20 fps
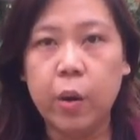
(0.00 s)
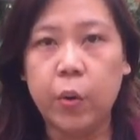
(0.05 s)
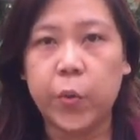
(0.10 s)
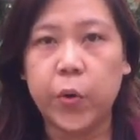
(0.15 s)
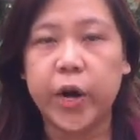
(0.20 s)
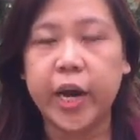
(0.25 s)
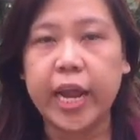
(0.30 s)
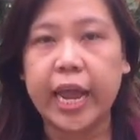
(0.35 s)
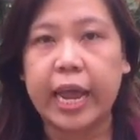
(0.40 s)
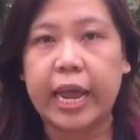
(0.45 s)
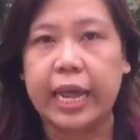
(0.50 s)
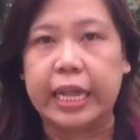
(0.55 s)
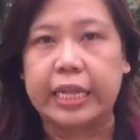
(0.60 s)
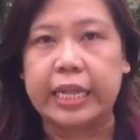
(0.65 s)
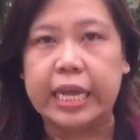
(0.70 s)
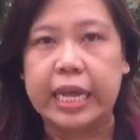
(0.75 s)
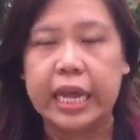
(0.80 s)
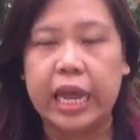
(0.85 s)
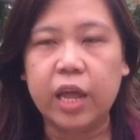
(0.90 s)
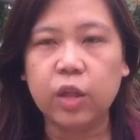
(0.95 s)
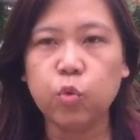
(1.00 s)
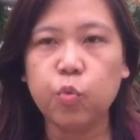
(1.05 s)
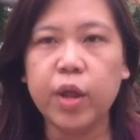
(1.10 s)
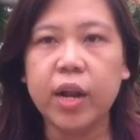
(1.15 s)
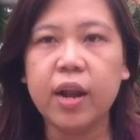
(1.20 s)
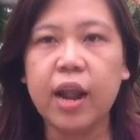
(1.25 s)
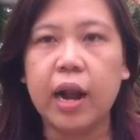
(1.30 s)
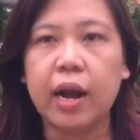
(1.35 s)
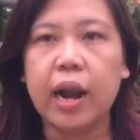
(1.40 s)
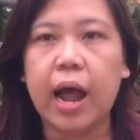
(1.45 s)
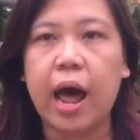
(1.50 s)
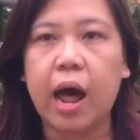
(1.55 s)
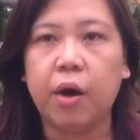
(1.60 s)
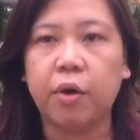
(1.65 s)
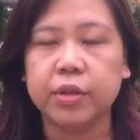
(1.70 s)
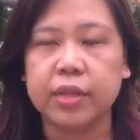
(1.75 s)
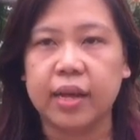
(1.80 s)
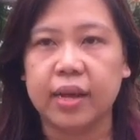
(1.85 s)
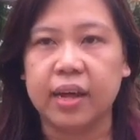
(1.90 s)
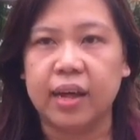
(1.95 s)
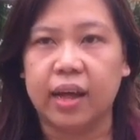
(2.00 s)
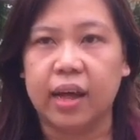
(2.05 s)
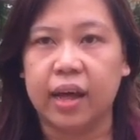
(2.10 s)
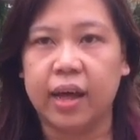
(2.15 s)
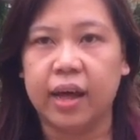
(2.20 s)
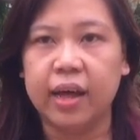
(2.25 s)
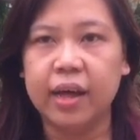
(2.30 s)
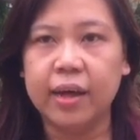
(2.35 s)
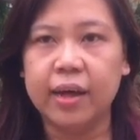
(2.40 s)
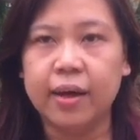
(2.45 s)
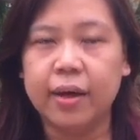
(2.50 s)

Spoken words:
wherein it will allow the